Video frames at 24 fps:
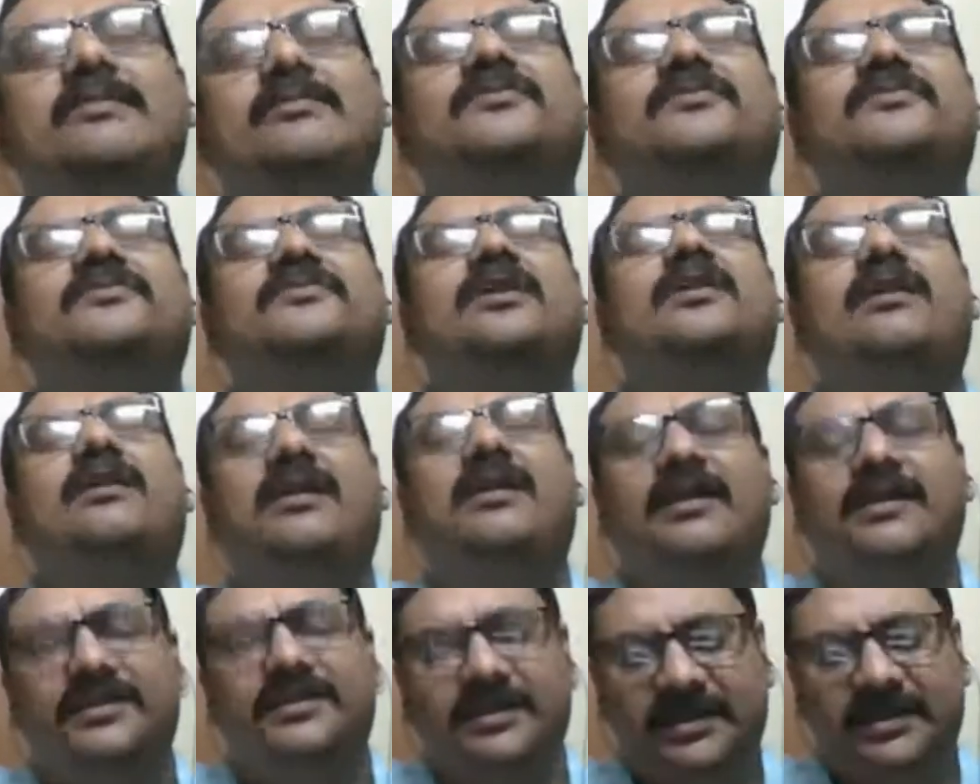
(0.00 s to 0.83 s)

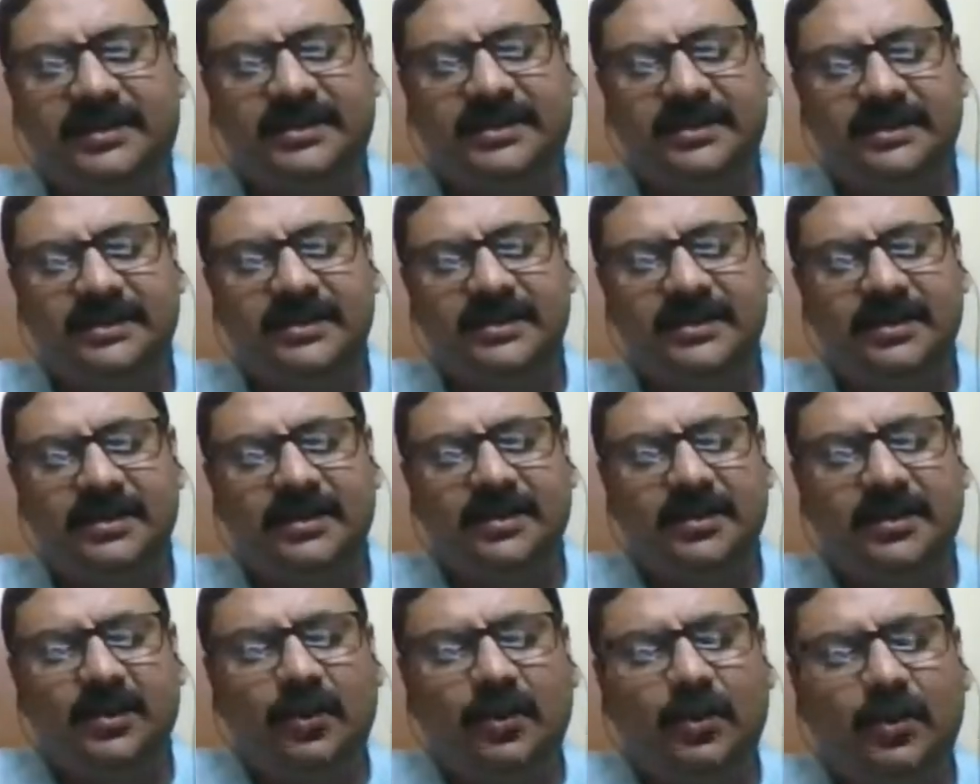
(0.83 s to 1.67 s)
cards
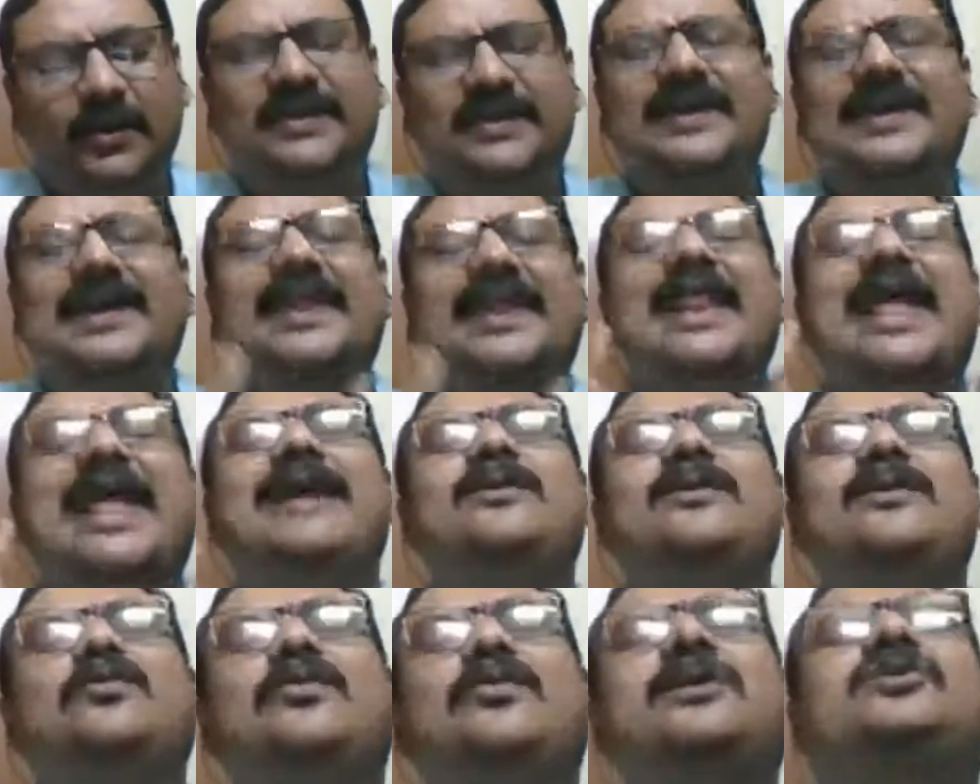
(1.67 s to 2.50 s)
with a
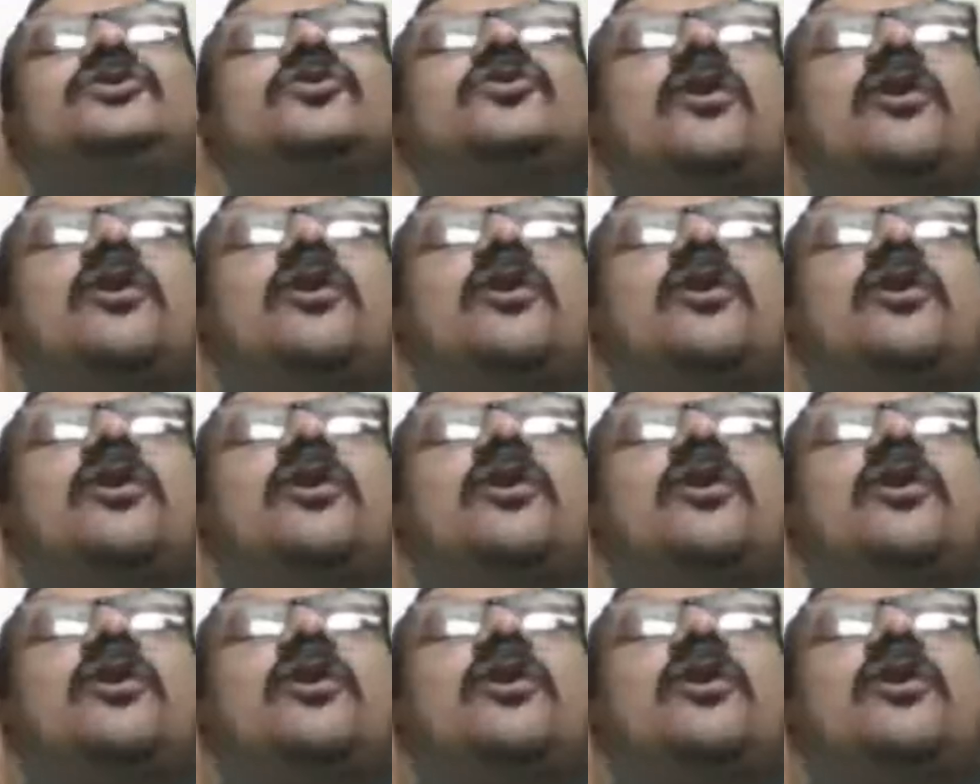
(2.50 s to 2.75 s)
language of